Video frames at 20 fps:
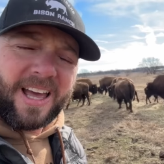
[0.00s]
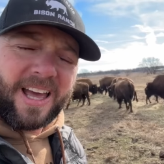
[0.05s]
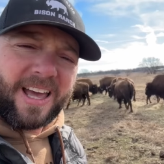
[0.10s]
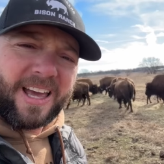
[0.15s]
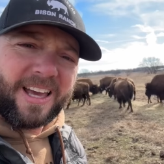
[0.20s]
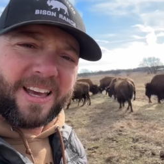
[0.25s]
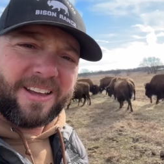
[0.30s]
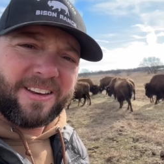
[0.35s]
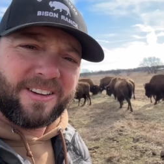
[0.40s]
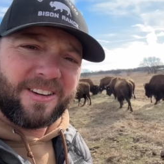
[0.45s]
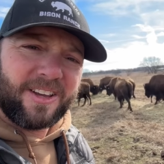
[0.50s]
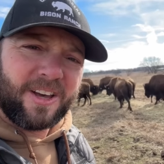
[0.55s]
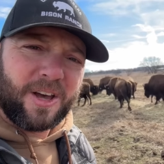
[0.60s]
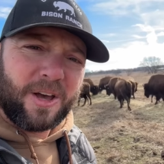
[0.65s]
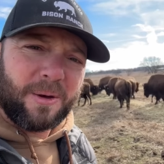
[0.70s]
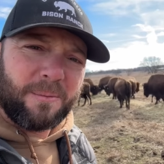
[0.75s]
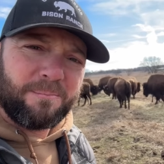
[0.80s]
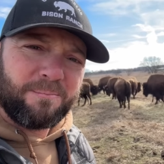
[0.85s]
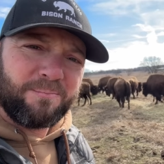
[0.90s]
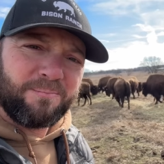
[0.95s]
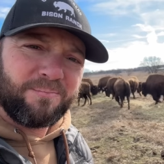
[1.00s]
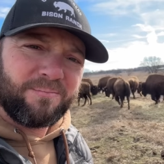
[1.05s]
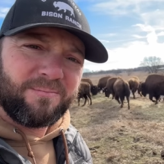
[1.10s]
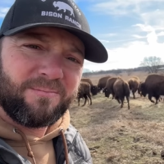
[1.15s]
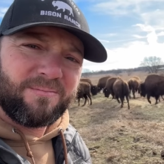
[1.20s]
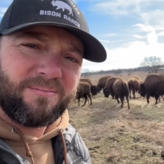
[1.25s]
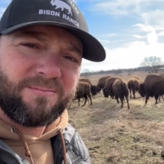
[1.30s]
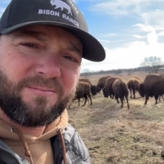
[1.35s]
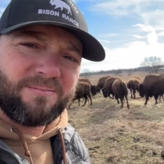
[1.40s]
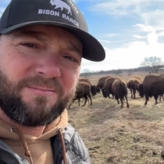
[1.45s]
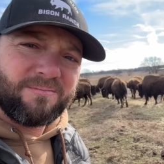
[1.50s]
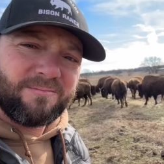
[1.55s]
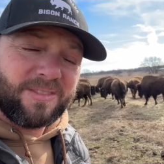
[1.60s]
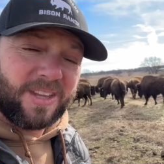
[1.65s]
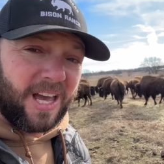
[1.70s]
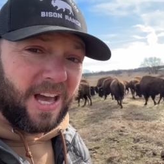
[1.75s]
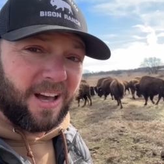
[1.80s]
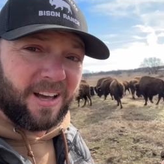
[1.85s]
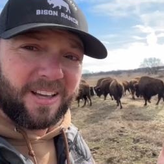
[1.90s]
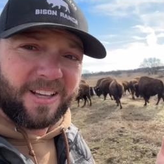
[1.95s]
And um,
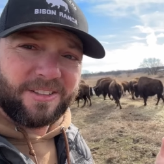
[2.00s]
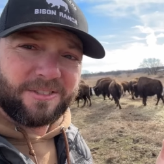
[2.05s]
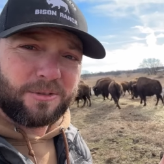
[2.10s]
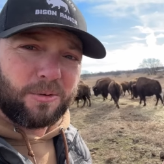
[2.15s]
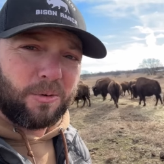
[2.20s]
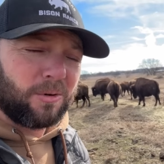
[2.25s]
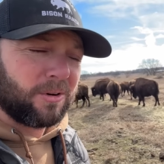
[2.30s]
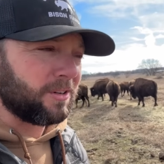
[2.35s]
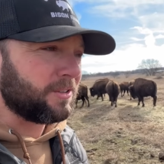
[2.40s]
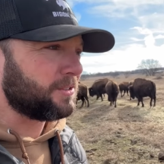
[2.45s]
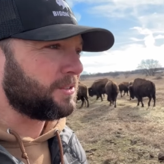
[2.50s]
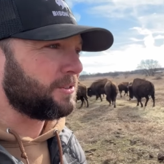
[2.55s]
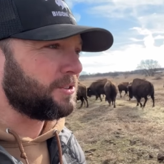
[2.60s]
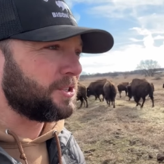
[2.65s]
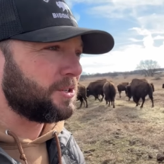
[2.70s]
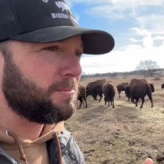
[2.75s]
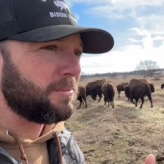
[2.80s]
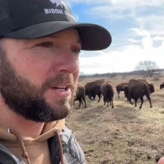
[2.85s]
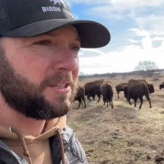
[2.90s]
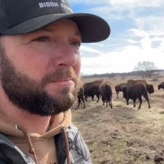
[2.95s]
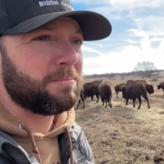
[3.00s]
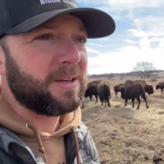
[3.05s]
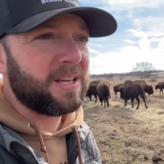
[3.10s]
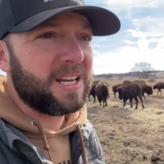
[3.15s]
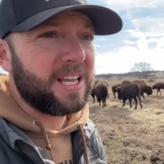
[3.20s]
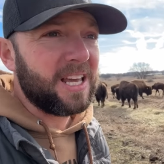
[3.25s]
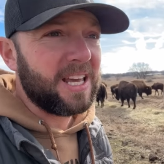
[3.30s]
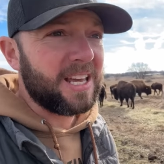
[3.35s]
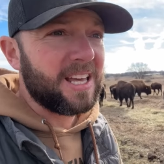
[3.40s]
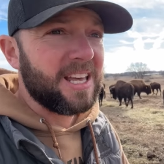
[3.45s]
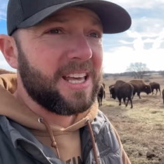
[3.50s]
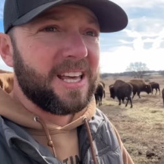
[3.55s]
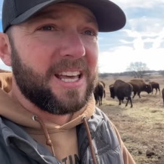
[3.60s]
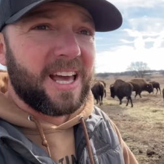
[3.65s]
yeah, he's courting her, so she must be in heat.